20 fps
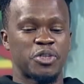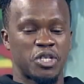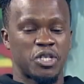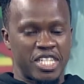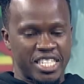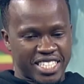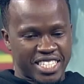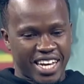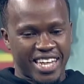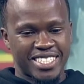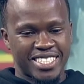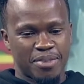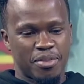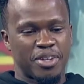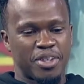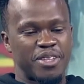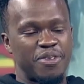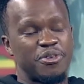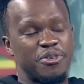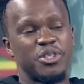to discuss
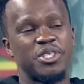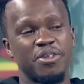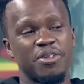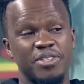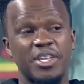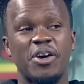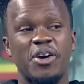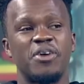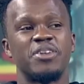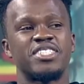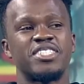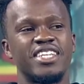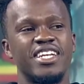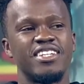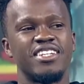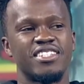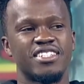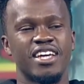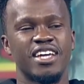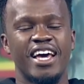about the future of the
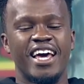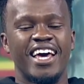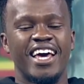continent,